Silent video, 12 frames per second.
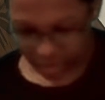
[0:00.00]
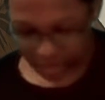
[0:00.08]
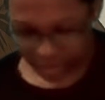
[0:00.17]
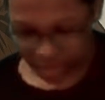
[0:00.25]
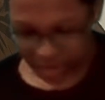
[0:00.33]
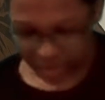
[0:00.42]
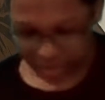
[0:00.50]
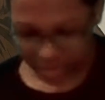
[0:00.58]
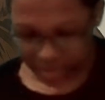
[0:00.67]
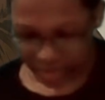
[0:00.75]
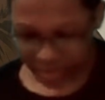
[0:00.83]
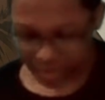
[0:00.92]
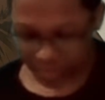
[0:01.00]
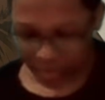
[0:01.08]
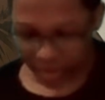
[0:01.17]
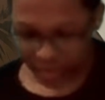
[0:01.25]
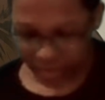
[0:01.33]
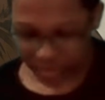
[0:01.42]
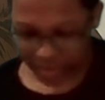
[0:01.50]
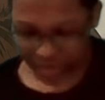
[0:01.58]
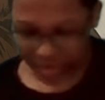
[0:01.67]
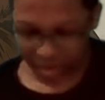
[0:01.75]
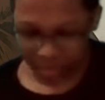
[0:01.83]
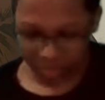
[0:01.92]
At least that's what they
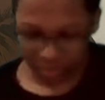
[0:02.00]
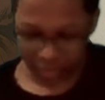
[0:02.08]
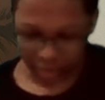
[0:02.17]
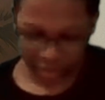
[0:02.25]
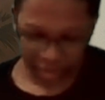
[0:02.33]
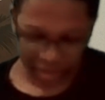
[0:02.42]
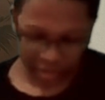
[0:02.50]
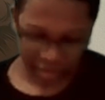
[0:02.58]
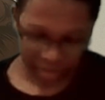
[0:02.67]
seem like.